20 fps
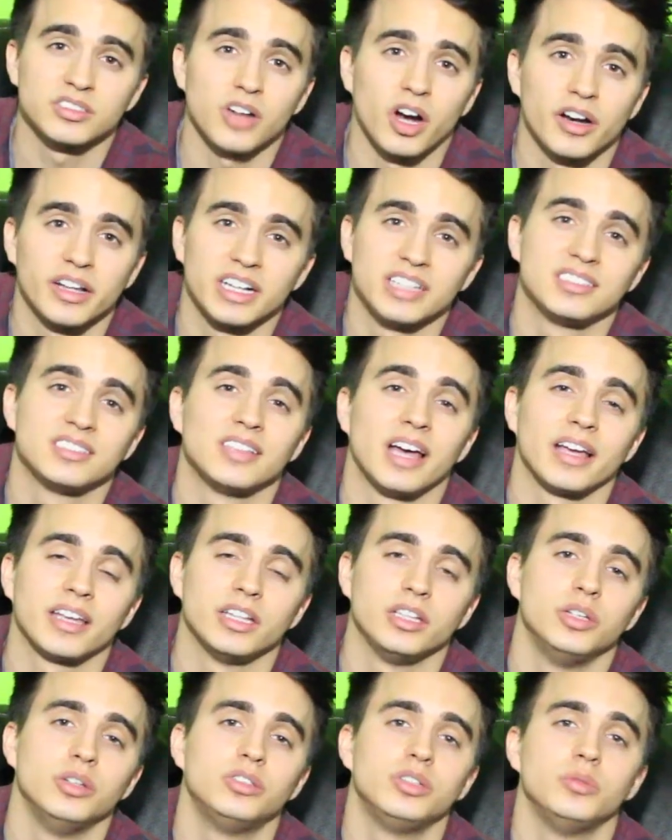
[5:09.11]
starting a
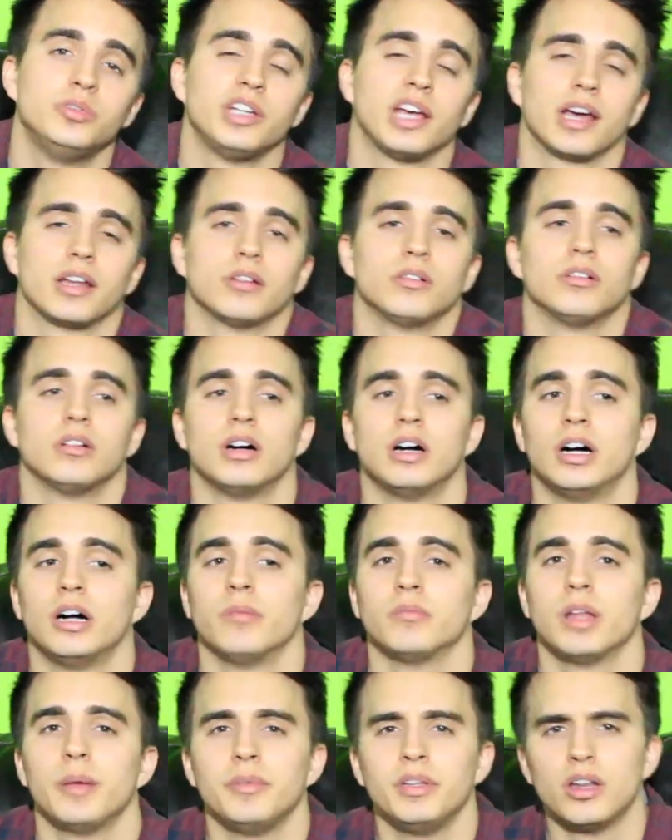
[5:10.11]
second YouTube channel.
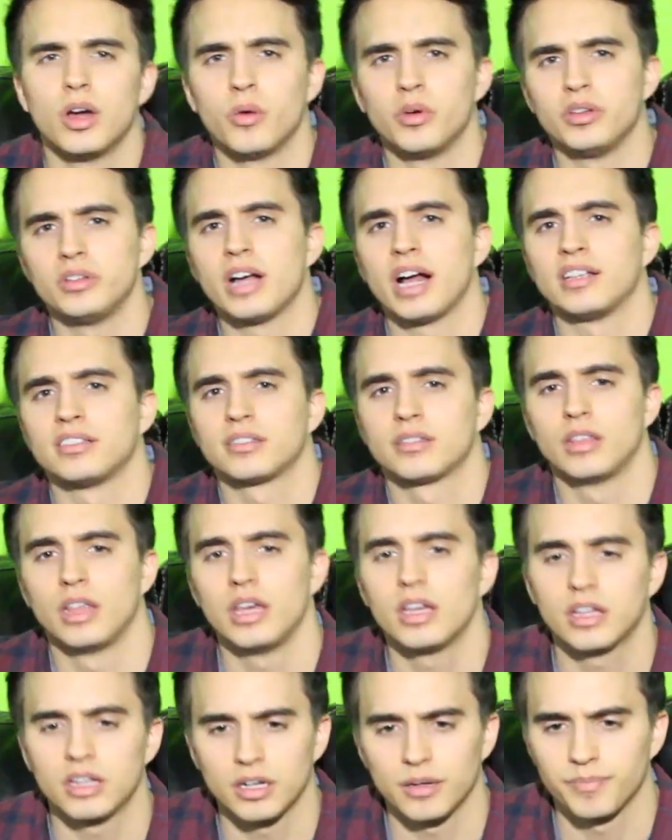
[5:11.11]
Let me know what you guys
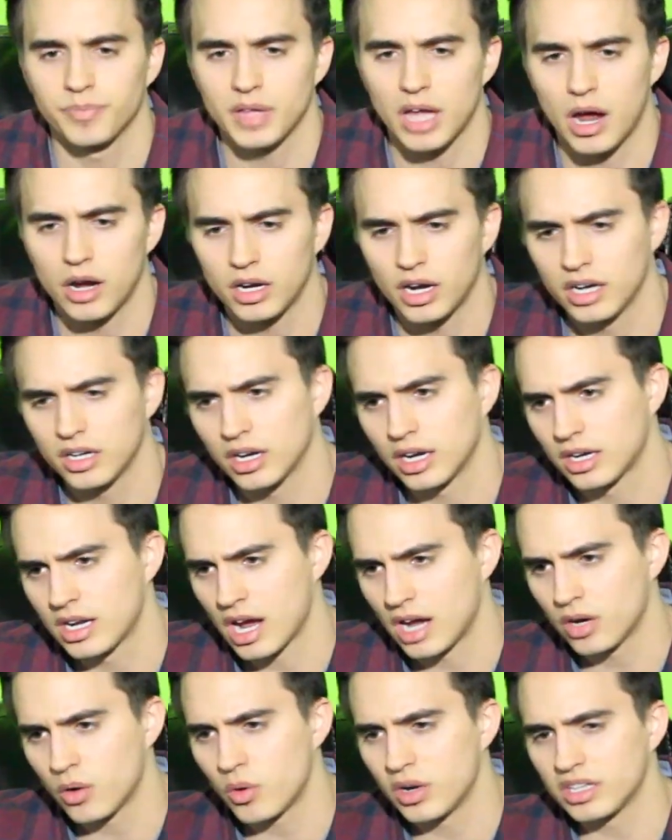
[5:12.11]
think. I
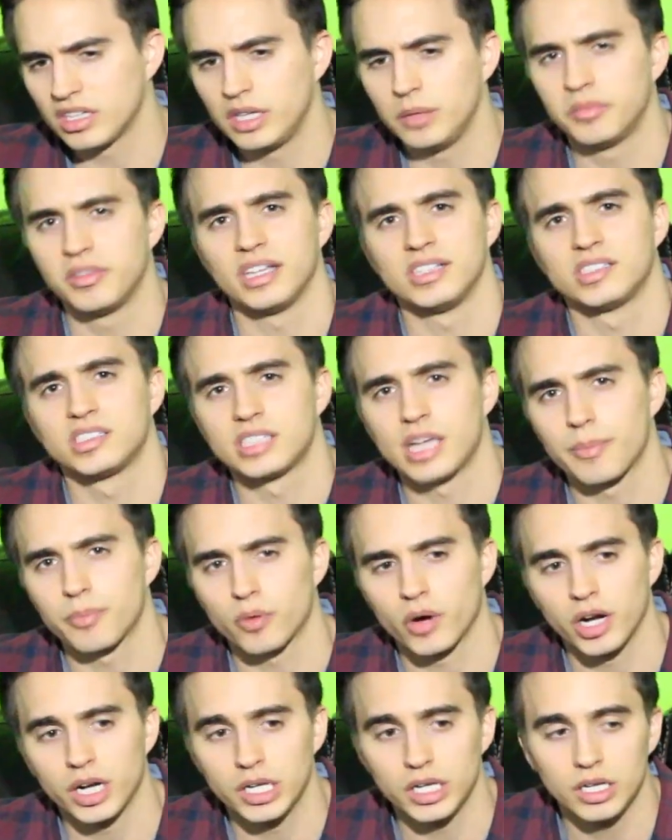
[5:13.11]
kind of want to keep things
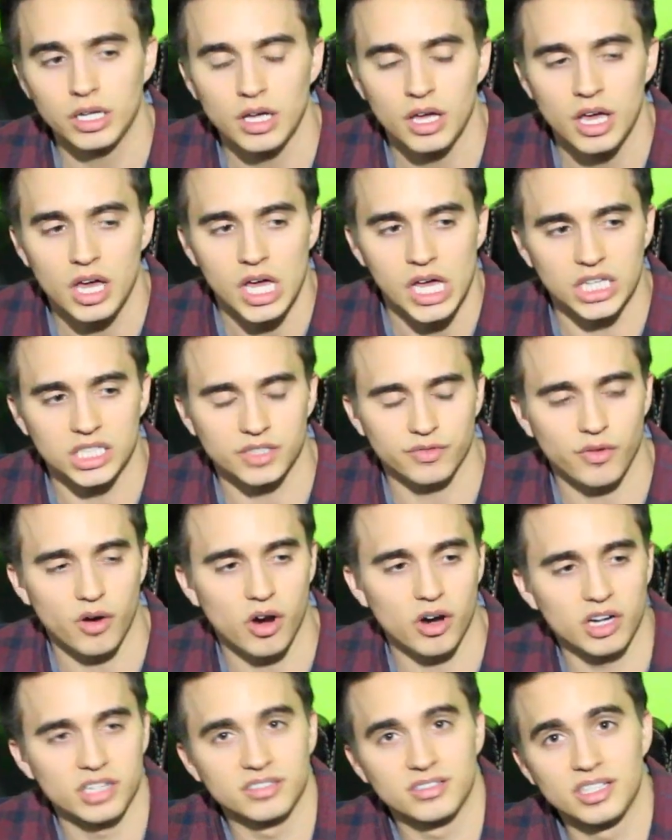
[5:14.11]
separated as
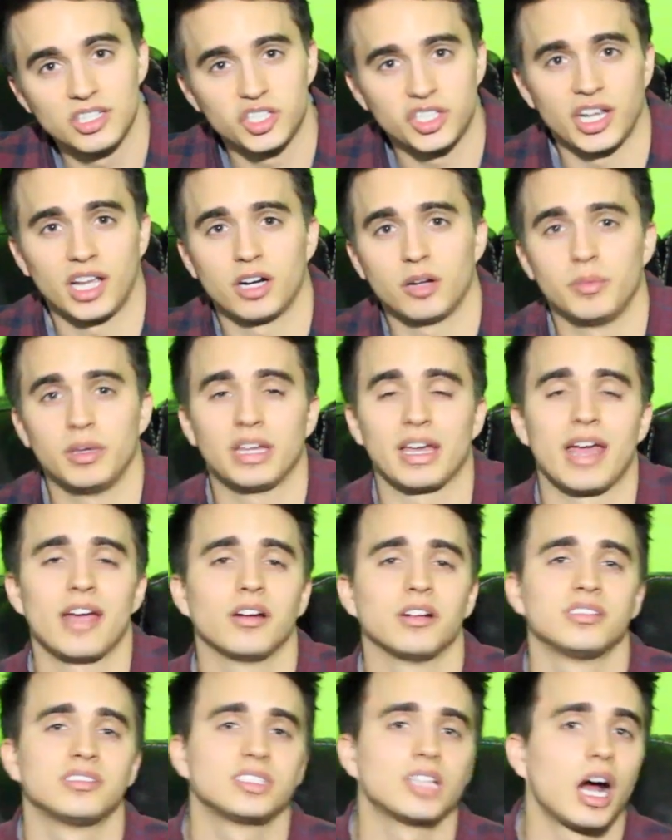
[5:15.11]
far as this channel being
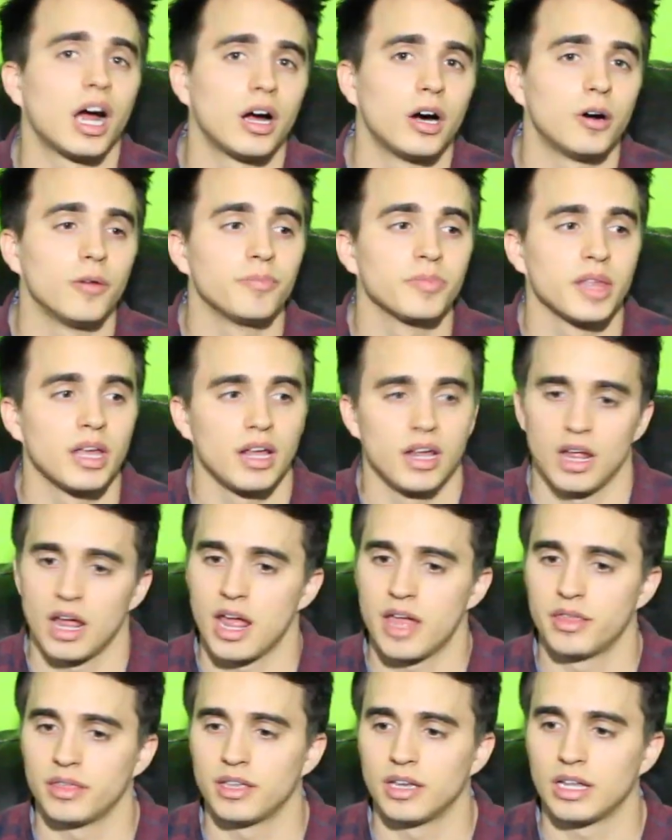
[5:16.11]
hair and style.
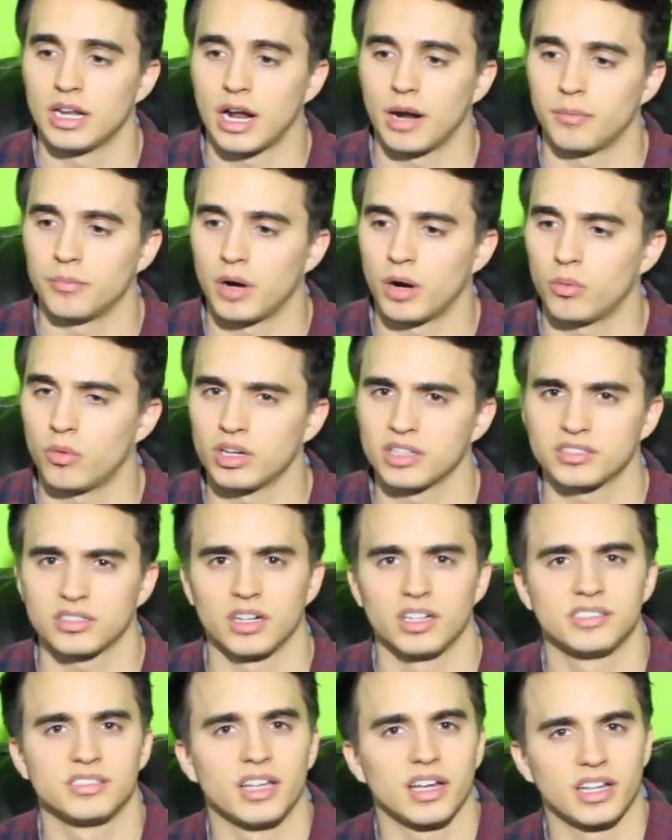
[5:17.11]
And then I want to
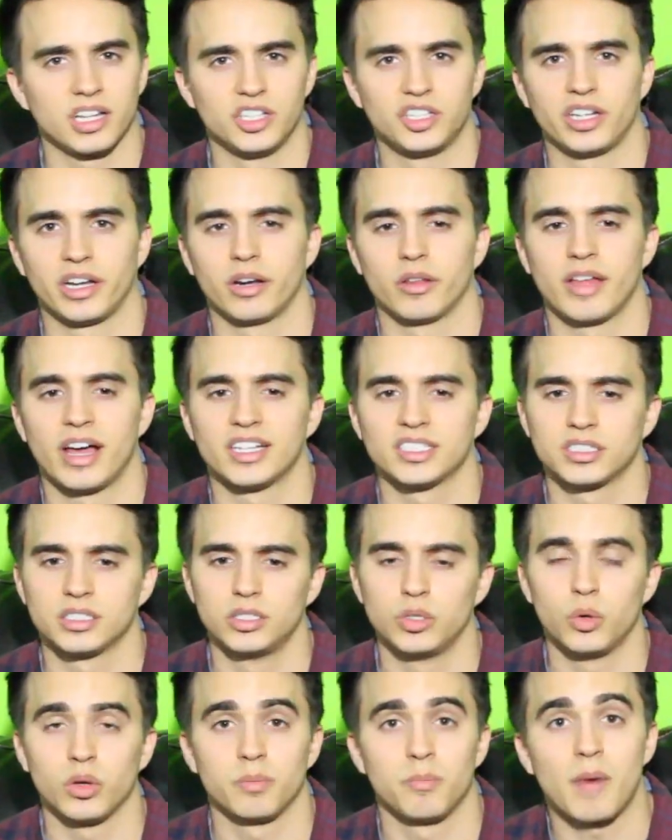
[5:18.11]
start a second channel that has to
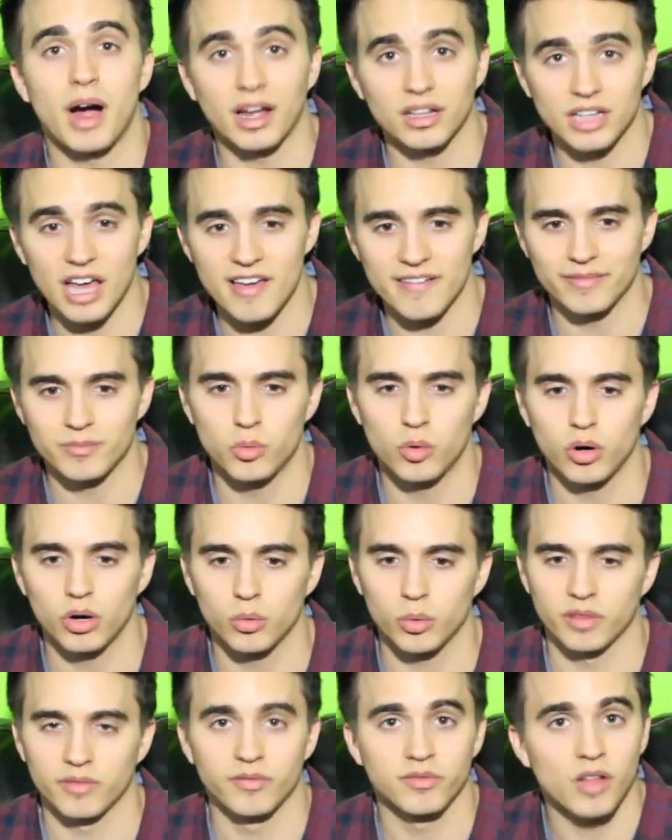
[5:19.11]
do with my life
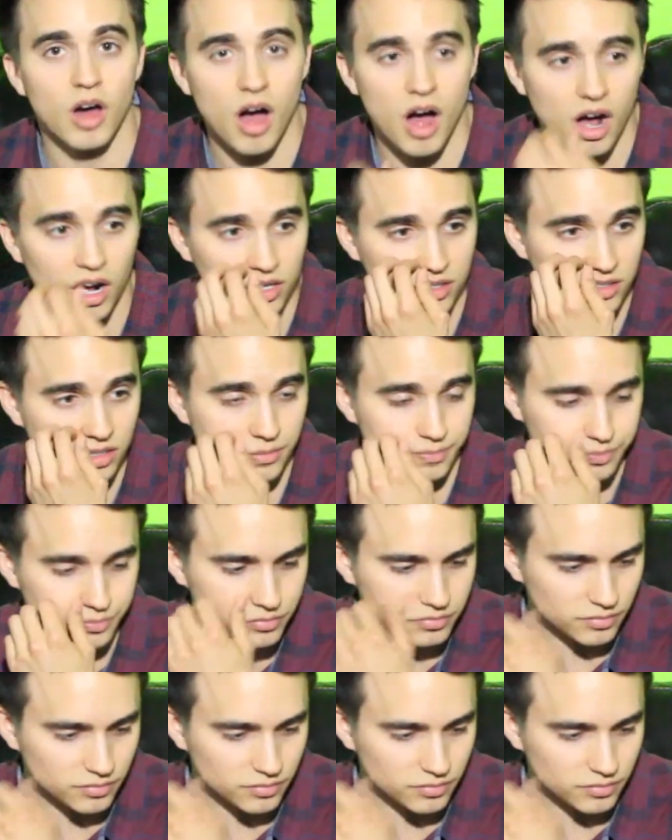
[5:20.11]
more, with vlogs